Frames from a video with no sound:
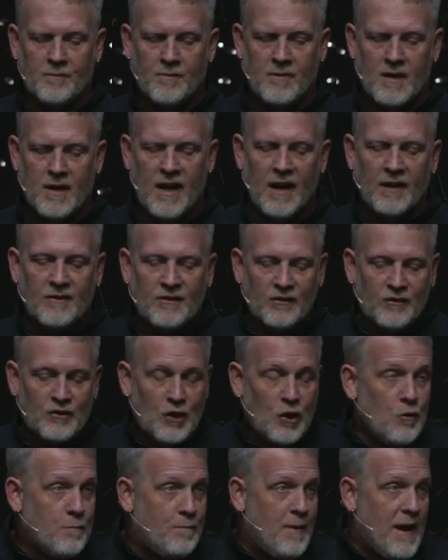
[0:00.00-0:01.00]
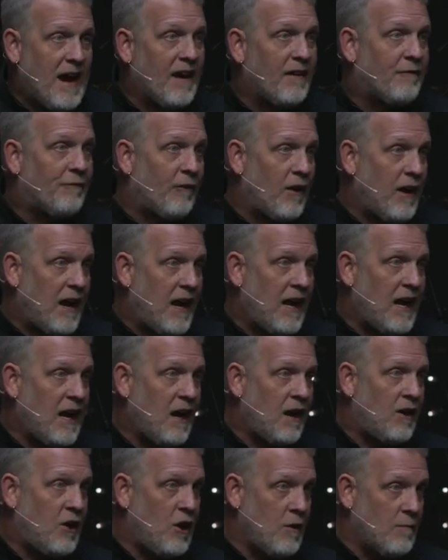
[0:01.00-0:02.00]
It's too big for any
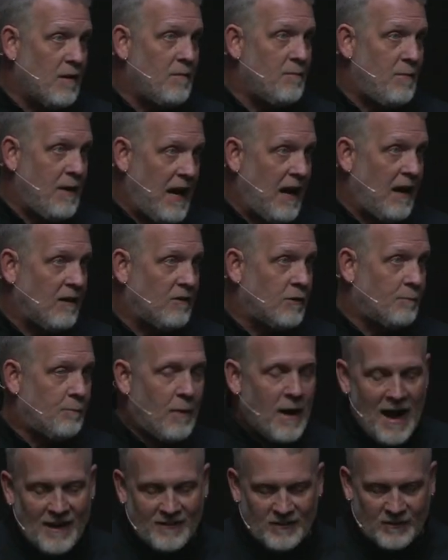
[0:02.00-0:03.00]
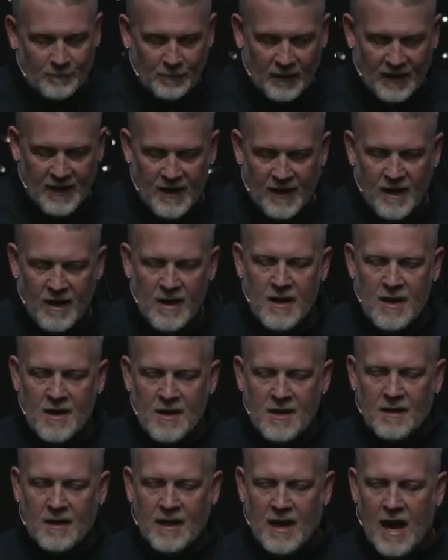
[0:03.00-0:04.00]
human being to possibly
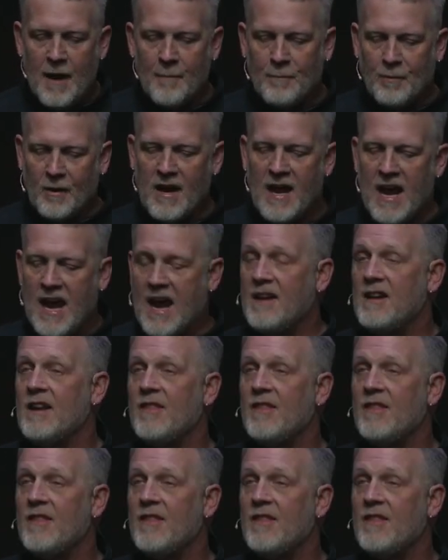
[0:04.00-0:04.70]
comprehend.